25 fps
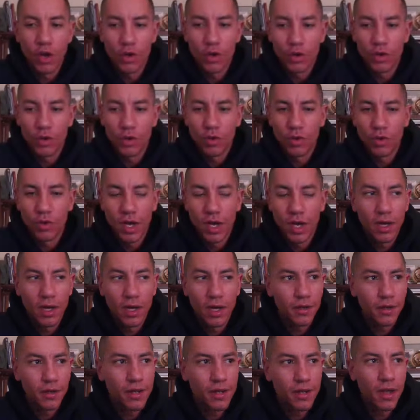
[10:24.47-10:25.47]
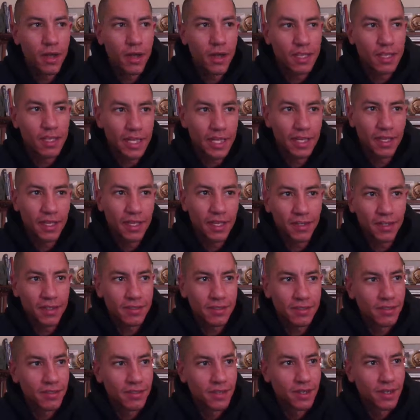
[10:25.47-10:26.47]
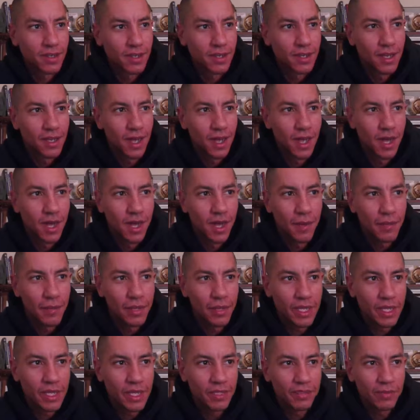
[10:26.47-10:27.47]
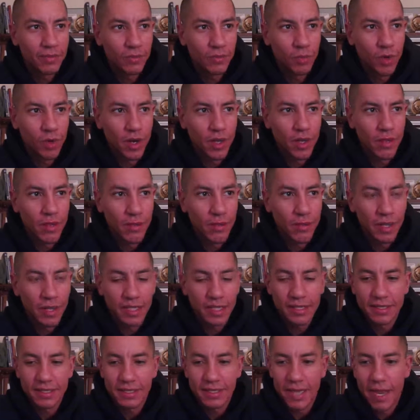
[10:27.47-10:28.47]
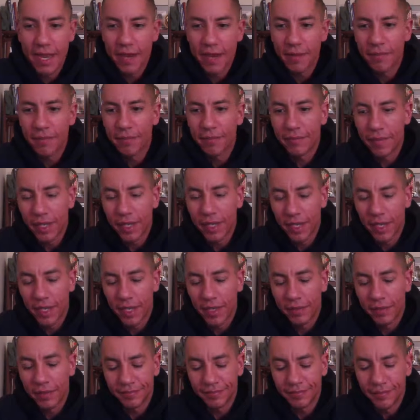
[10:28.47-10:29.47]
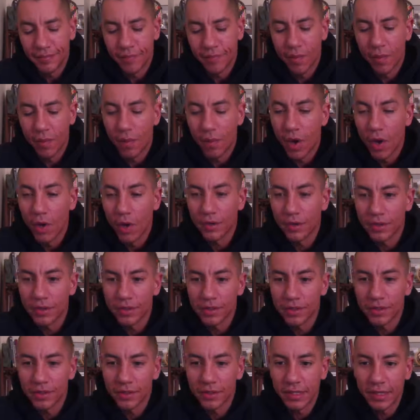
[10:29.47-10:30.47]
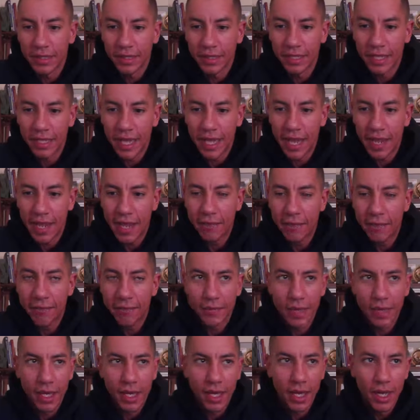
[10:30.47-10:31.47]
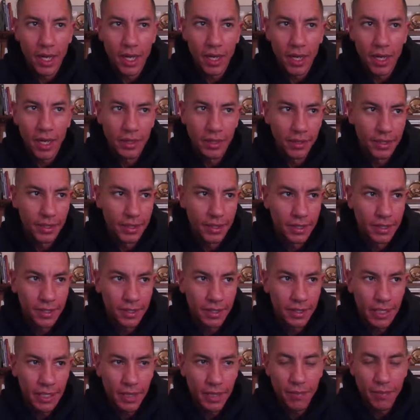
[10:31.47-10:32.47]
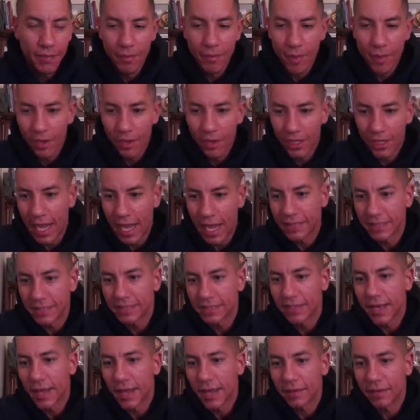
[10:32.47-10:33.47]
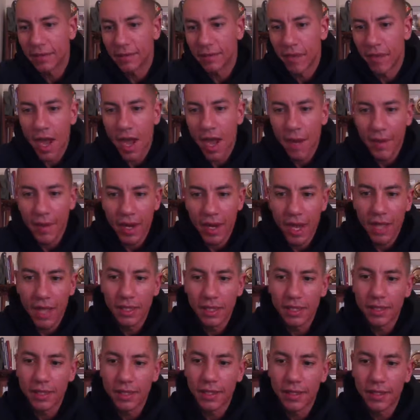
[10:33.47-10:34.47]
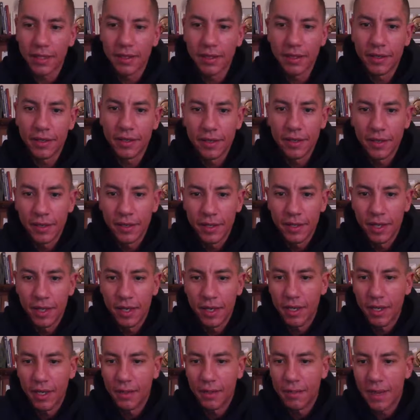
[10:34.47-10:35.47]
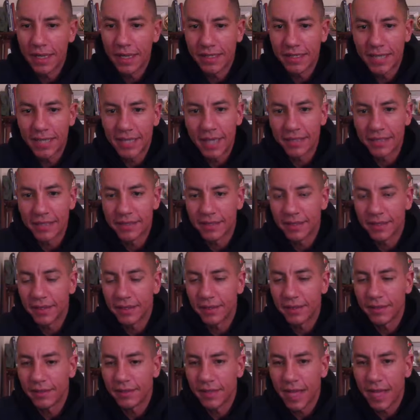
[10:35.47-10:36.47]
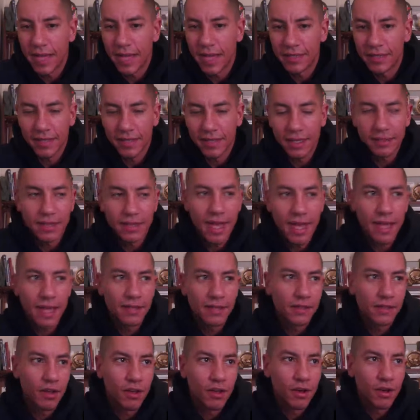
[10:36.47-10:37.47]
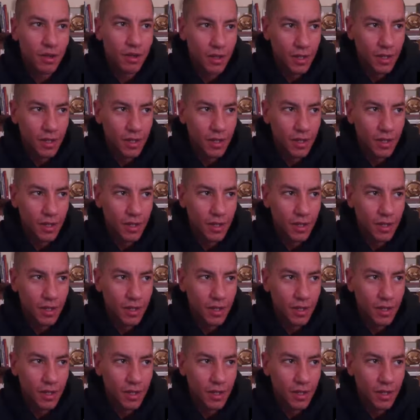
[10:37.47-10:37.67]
who Don King is, he's one of the biggest name promoters in the game. He promoted guys like Muhammad Ali, Mike Tyson, guys like that. So